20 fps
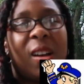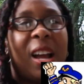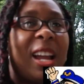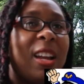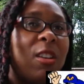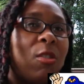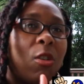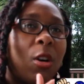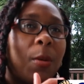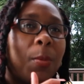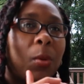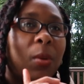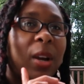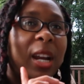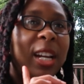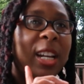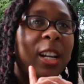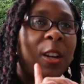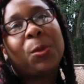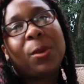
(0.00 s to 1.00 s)
So I
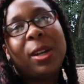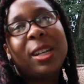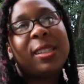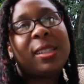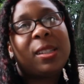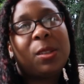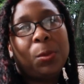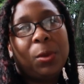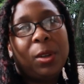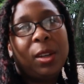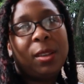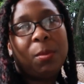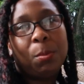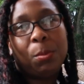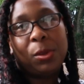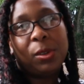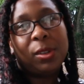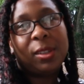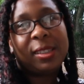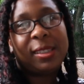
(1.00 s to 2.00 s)
incorporated the rest with
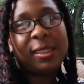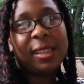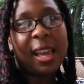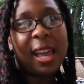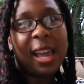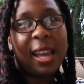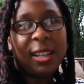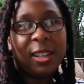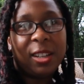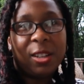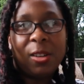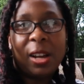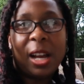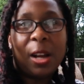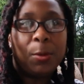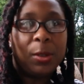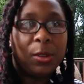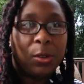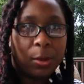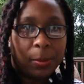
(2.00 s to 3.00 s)
books that, you know,
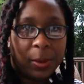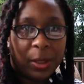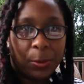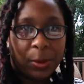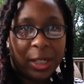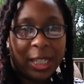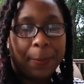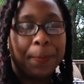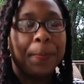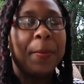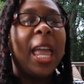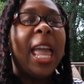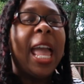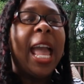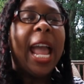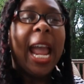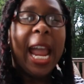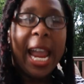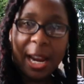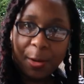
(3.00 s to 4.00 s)
I would normally read,
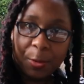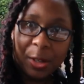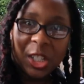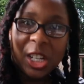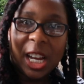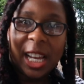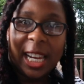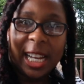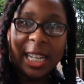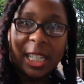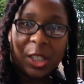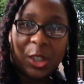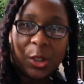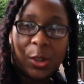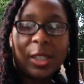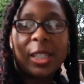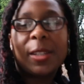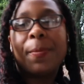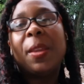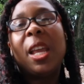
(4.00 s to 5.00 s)
which I like
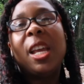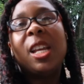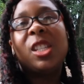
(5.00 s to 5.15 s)
adults.